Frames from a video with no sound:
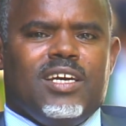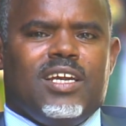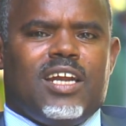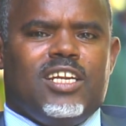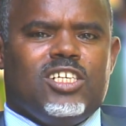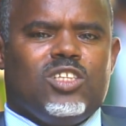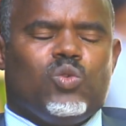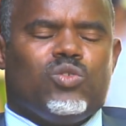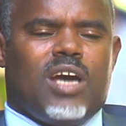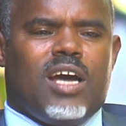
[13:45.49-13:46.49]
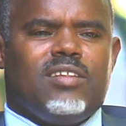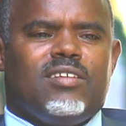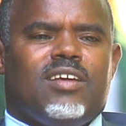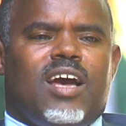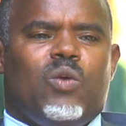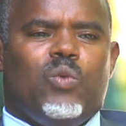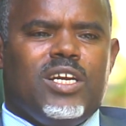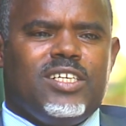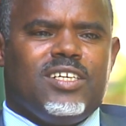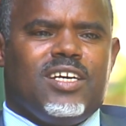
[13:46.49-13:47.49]
In addition to that, I
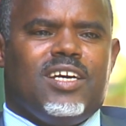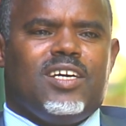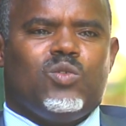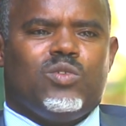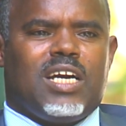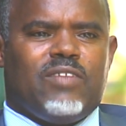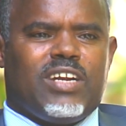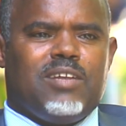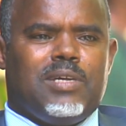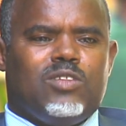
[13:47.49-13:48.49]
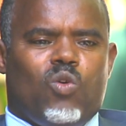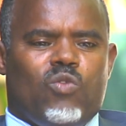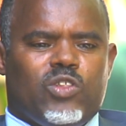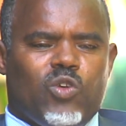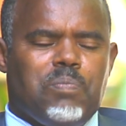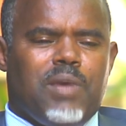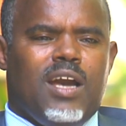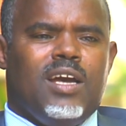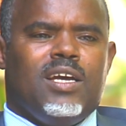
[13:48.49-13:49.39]
wish to the government of Ethiopia